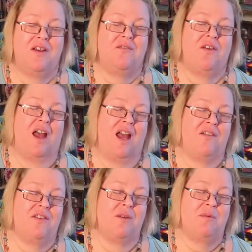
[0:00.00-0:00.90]

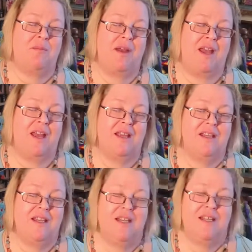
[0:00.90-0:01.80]
Five, coming back.
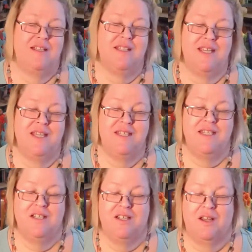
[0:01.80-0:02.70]
It's easy
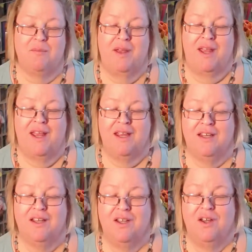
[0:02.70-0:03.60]
to come back.
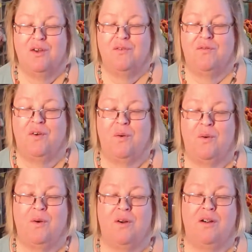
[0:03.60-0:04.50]

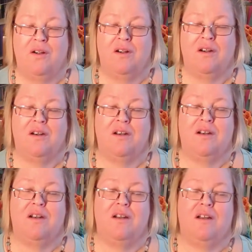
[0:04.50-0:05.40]
4,
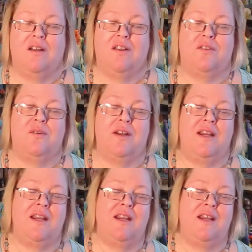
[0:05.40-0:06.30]

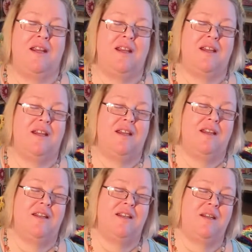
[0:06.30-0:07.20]
3,
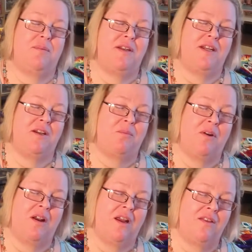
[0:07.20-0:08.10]
deepen in your
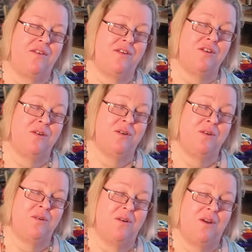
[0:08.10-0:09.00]
breath.
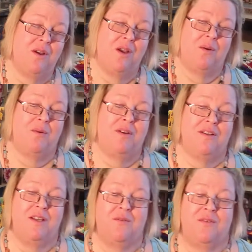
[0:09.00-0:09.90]
2,
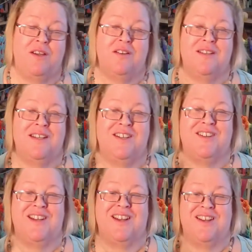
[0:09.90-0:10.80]
wiggle your fingers and your
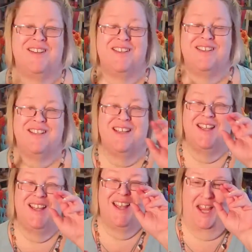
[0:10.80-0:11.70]
toes.
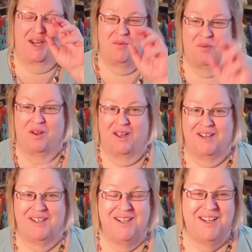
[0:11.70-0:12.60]
And 1.
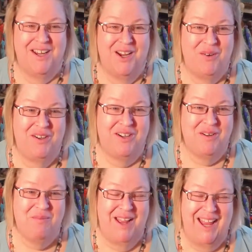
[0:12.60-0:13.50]

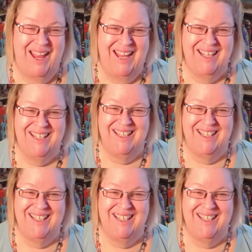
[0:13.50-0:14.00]
Welcome back.